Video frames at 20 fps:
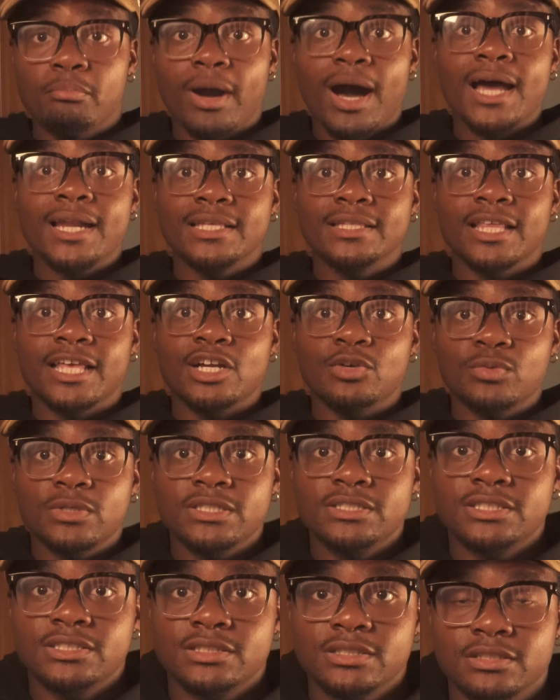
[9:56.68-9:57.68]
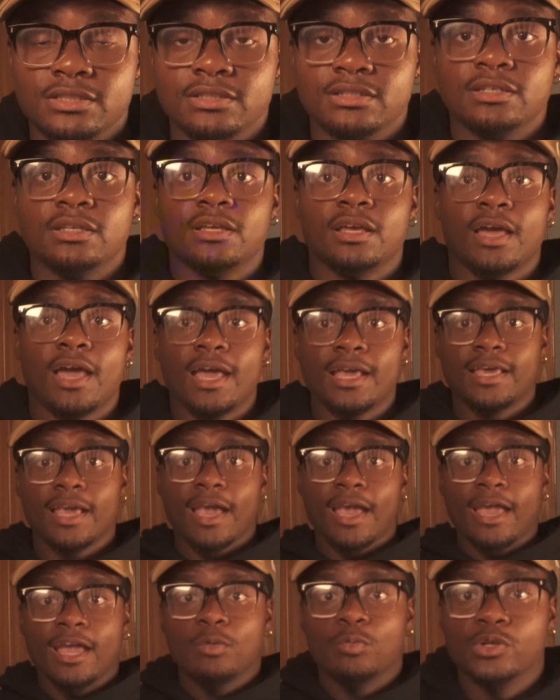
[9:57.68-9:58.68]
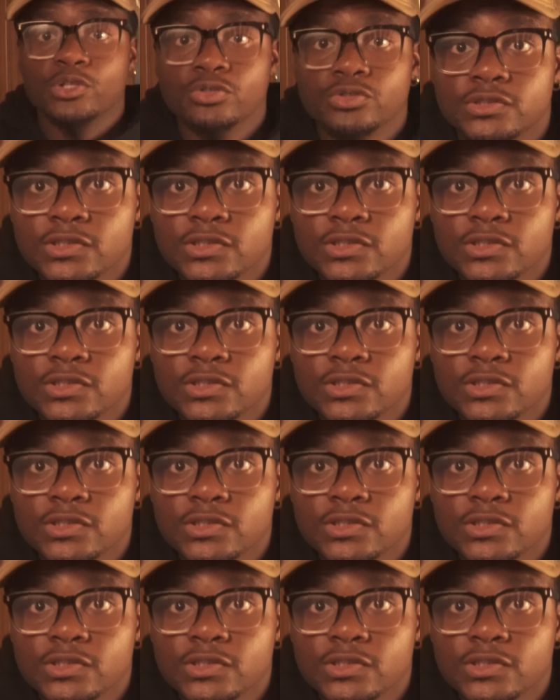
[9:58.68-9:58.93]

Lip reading: body language, aka when you